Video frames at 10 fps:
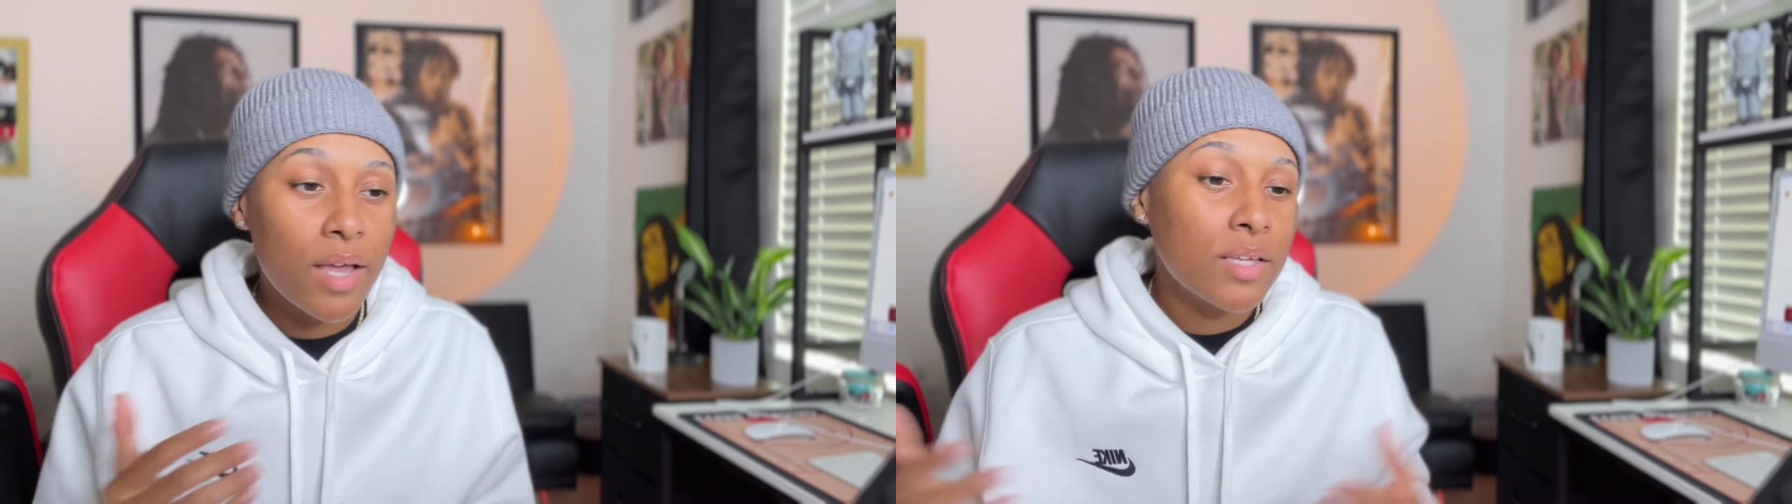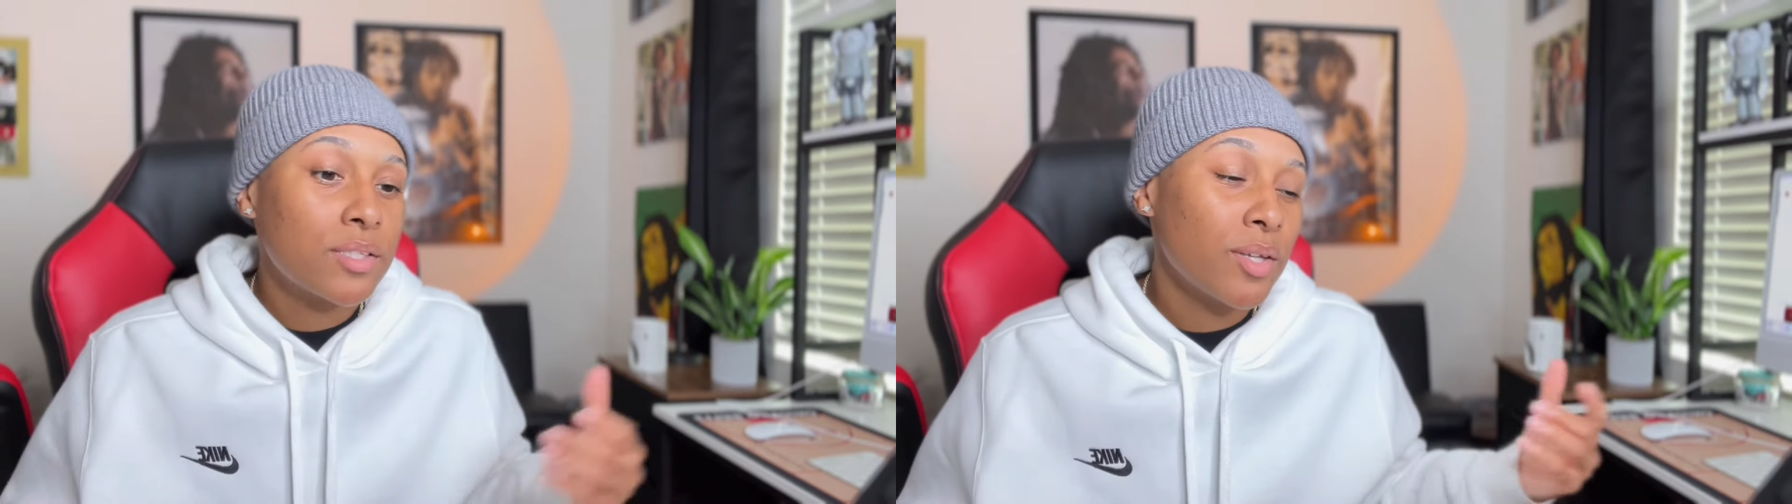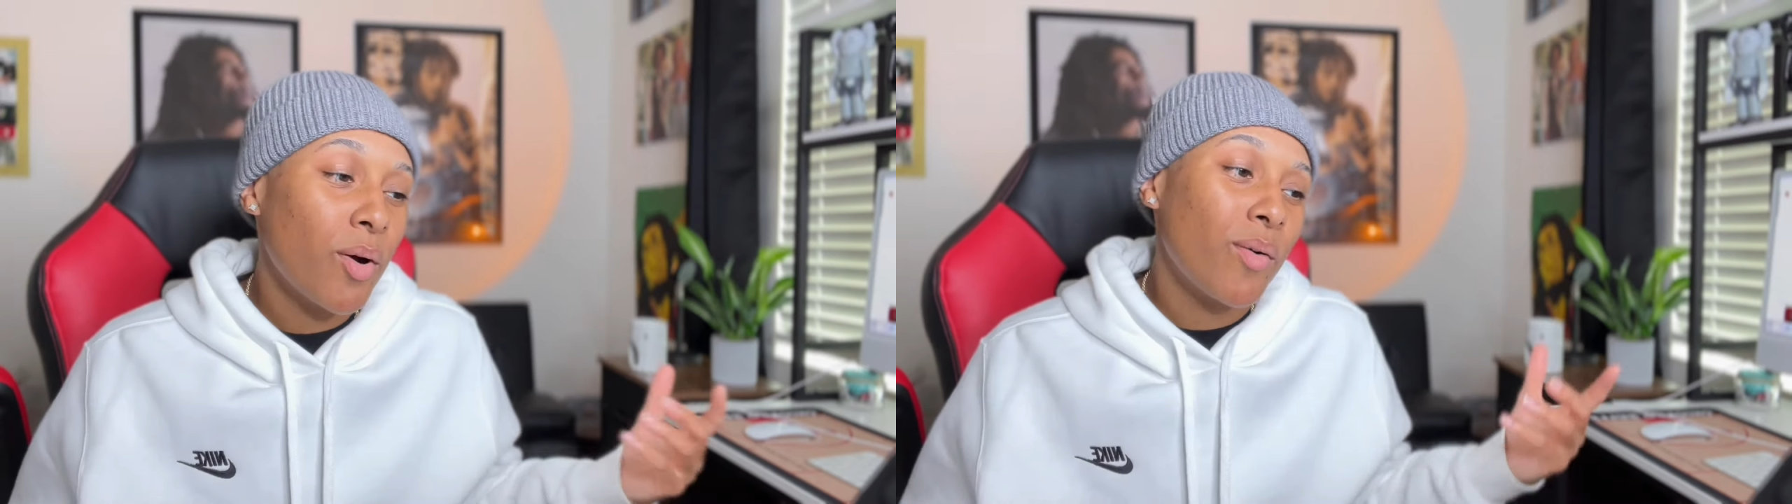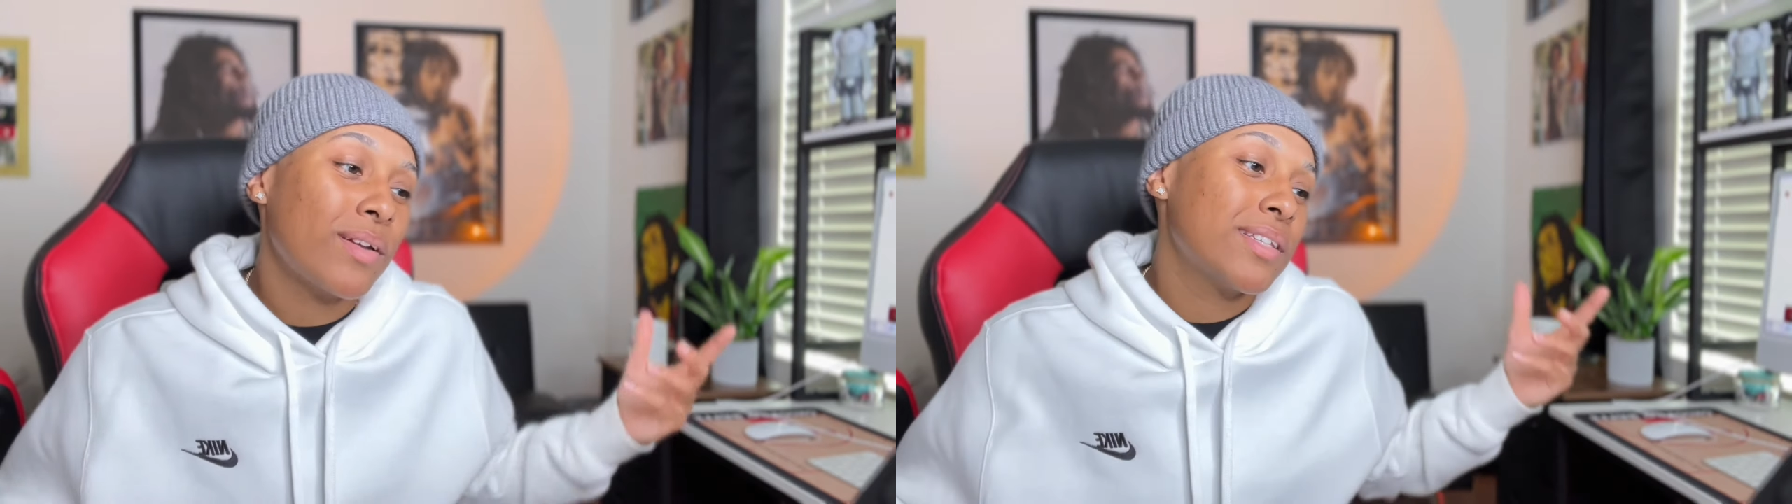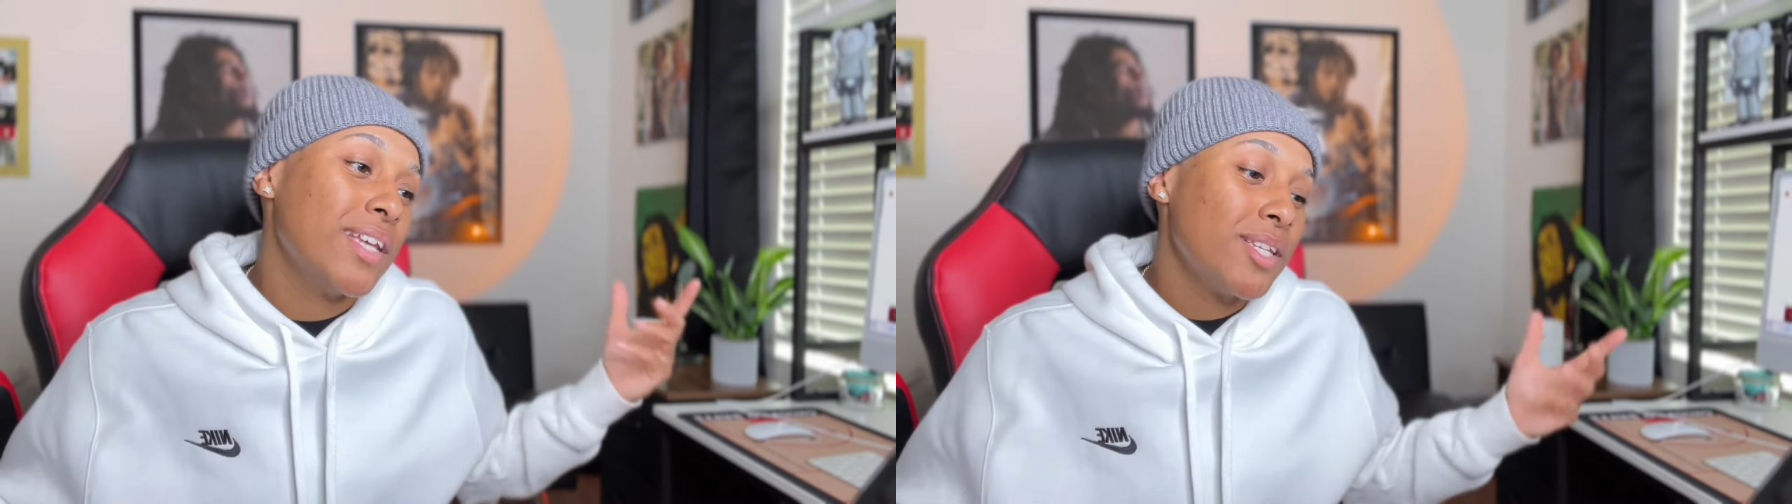So
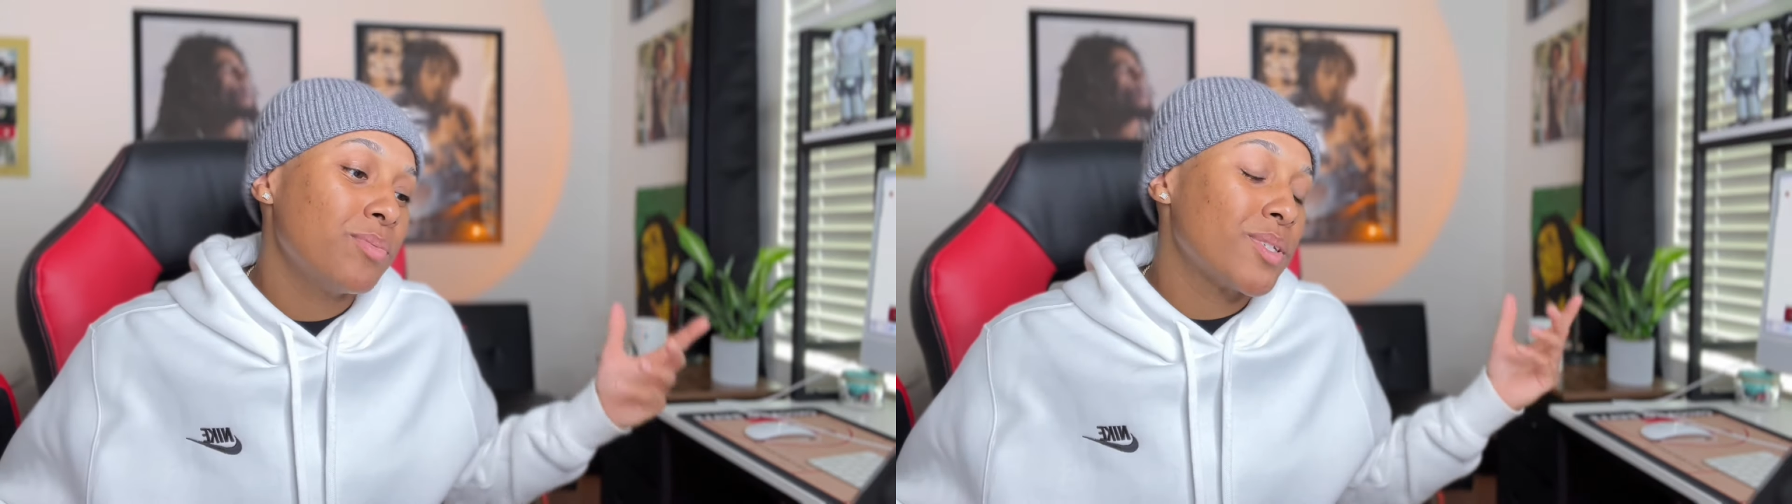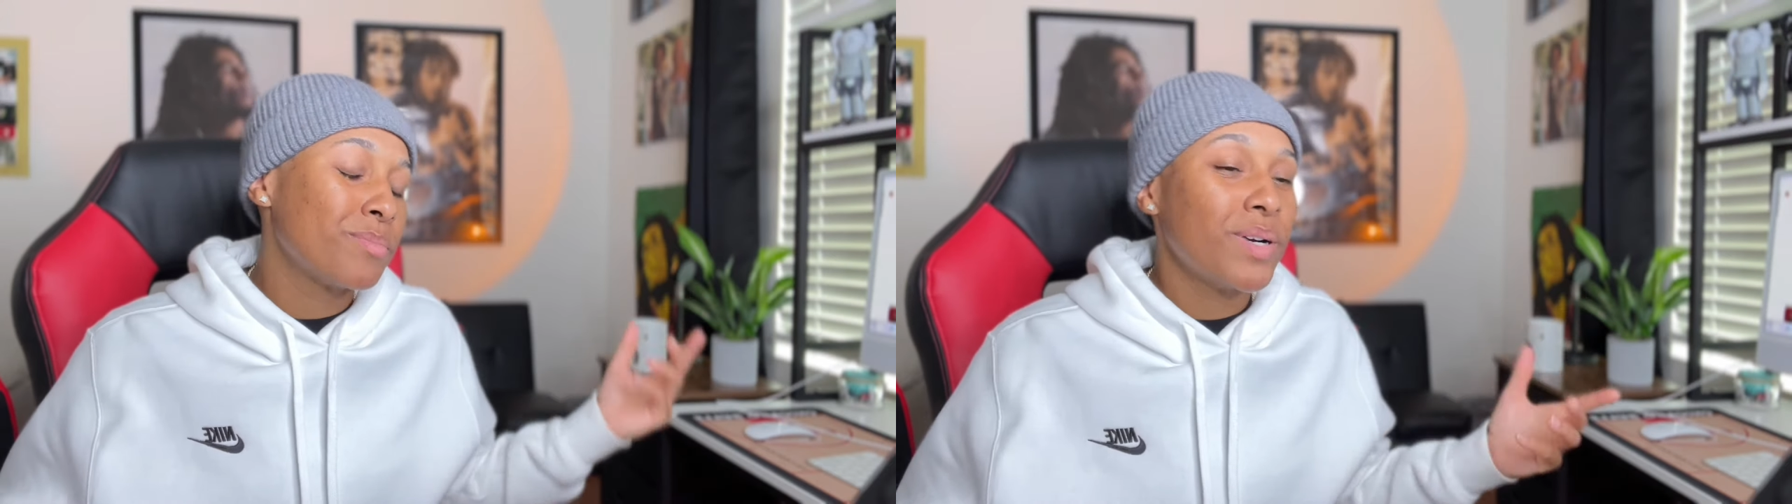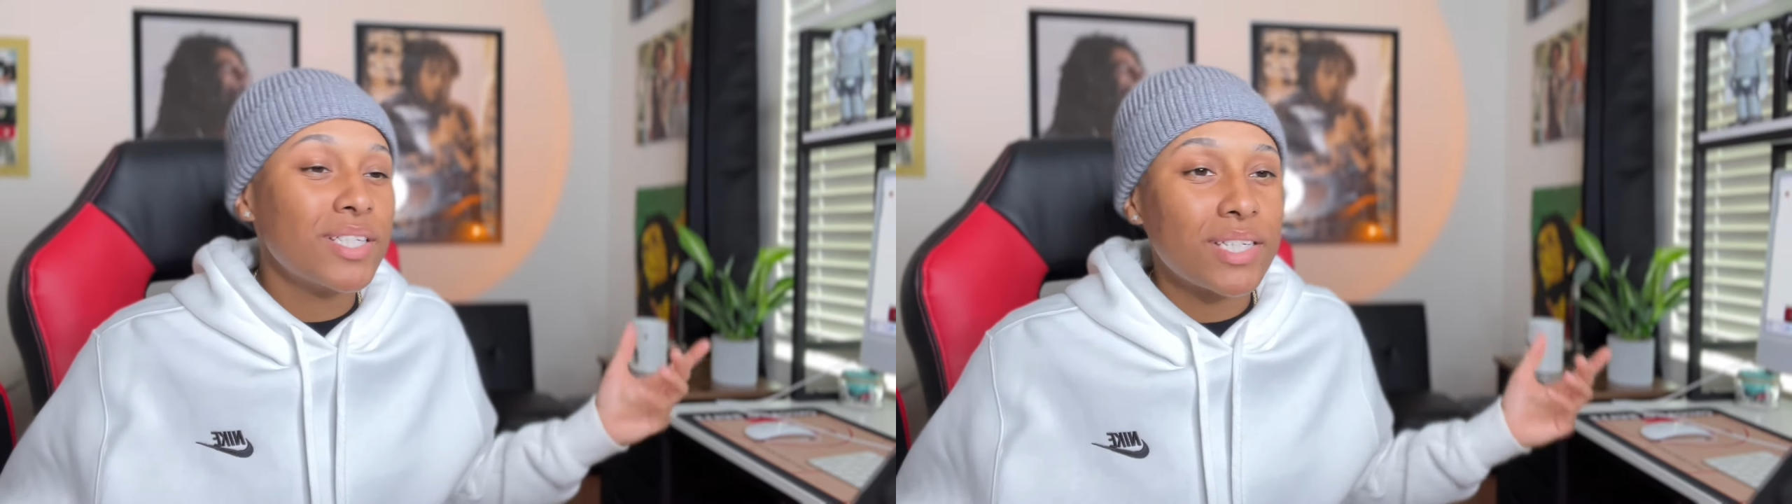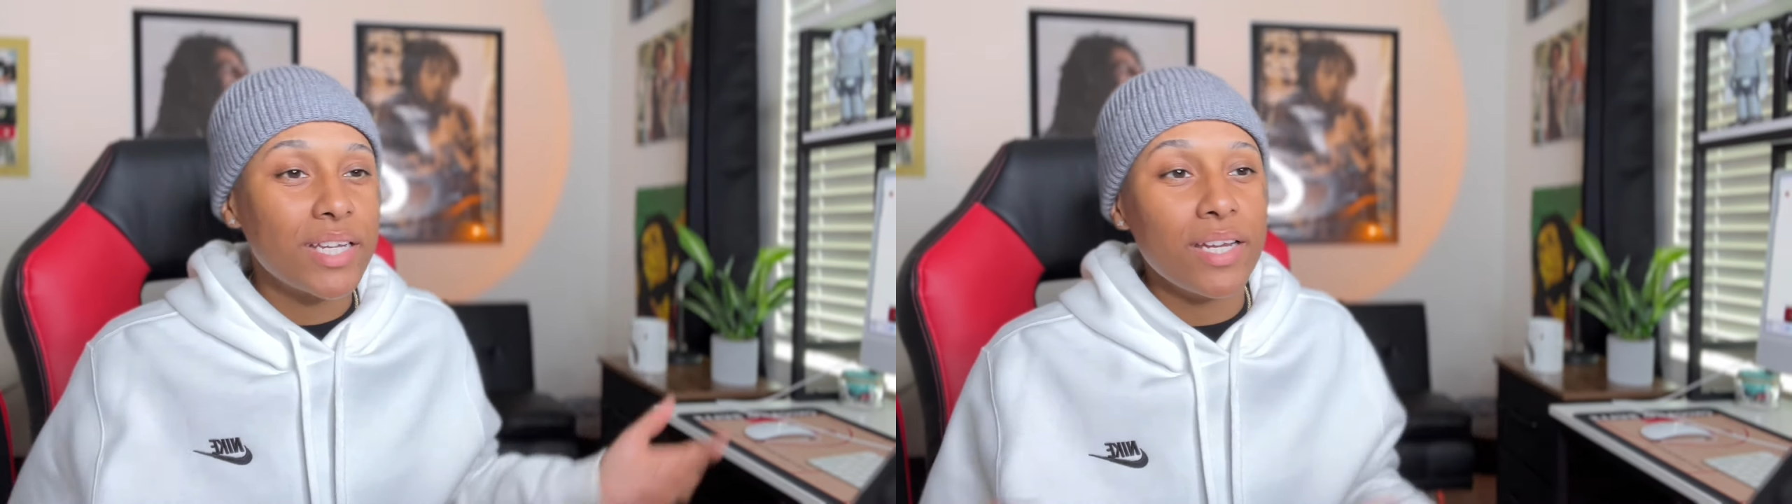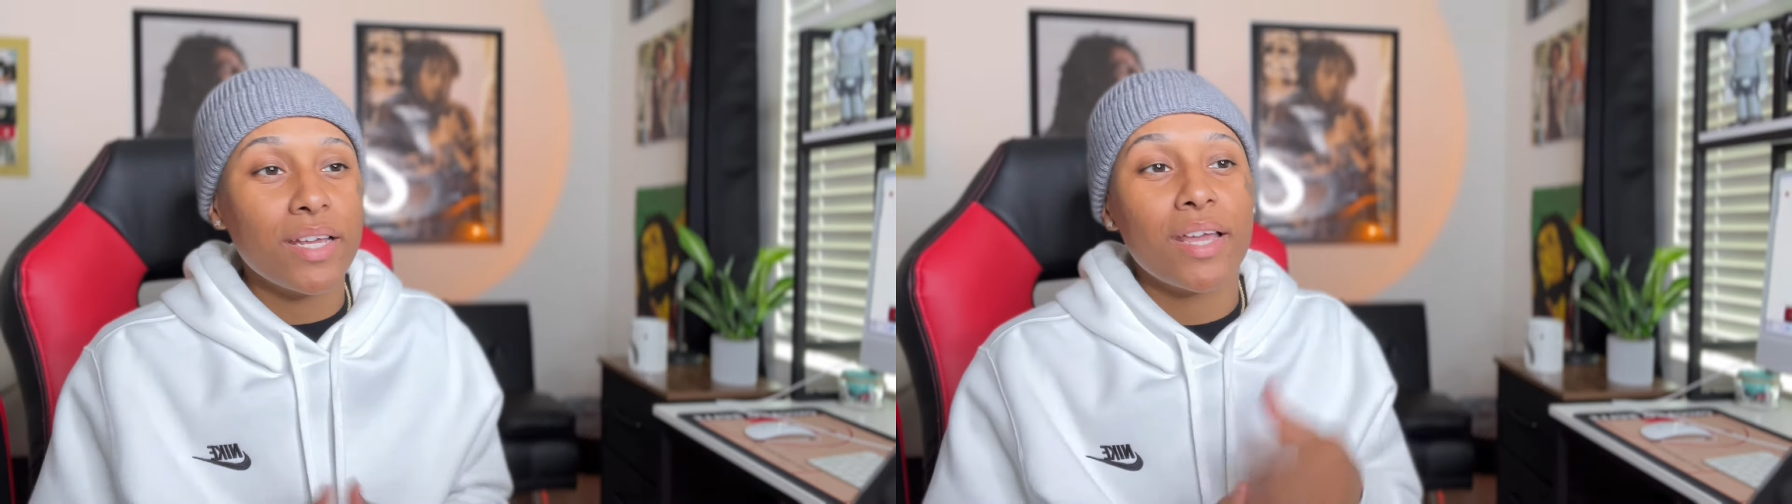this was much
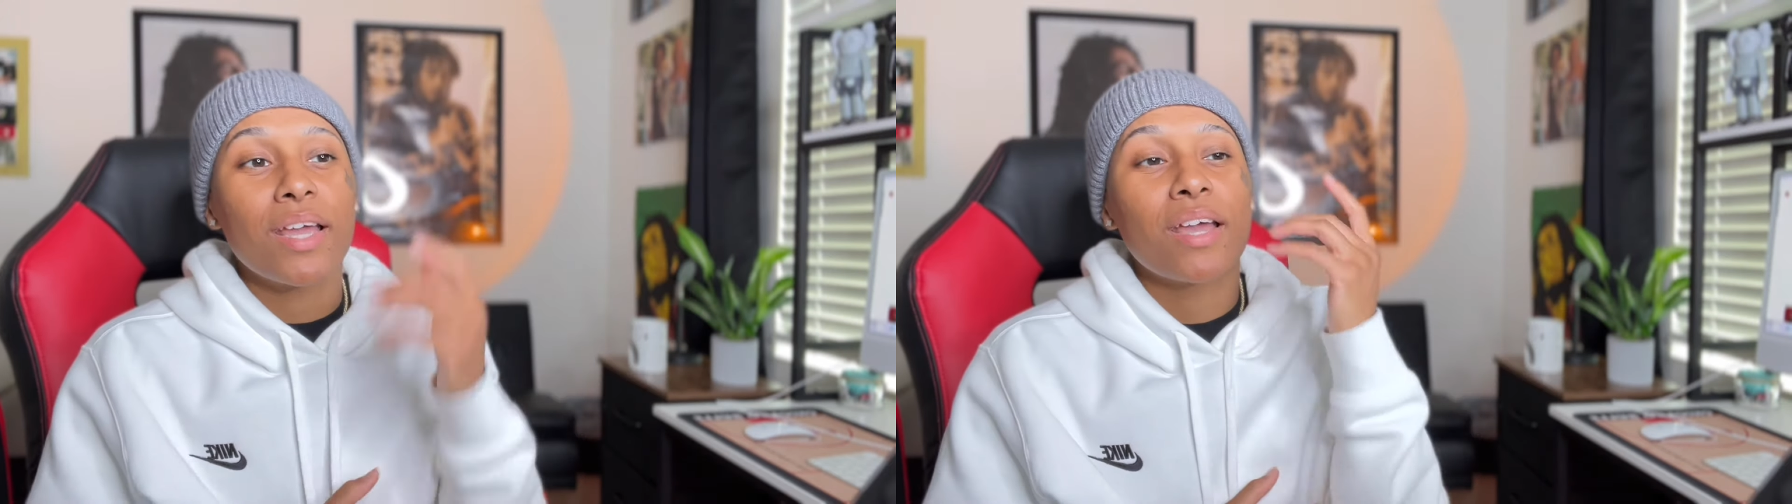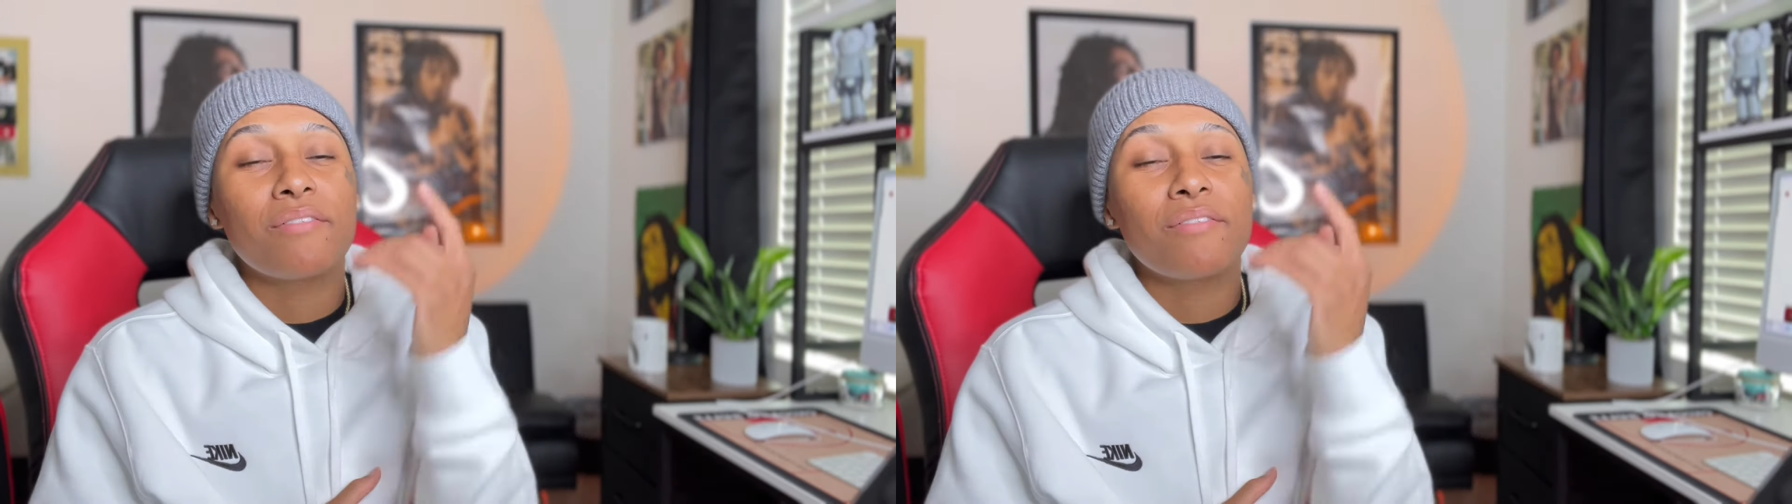needed.